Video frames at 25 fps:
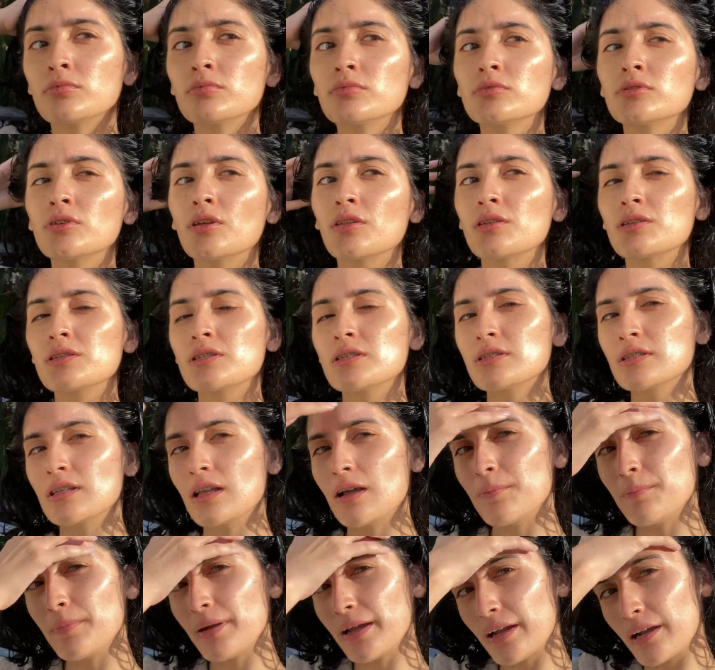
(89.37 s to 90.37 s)
So this is how
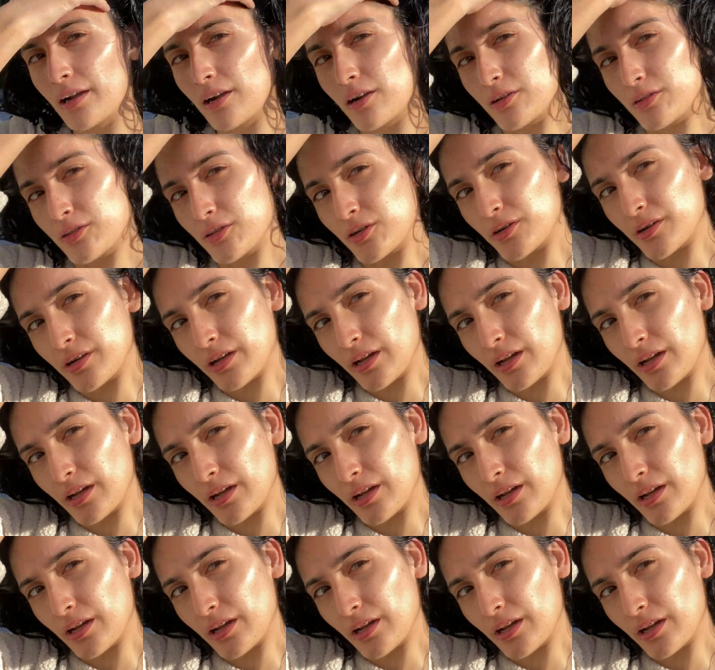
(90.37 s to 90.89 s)
my hair turned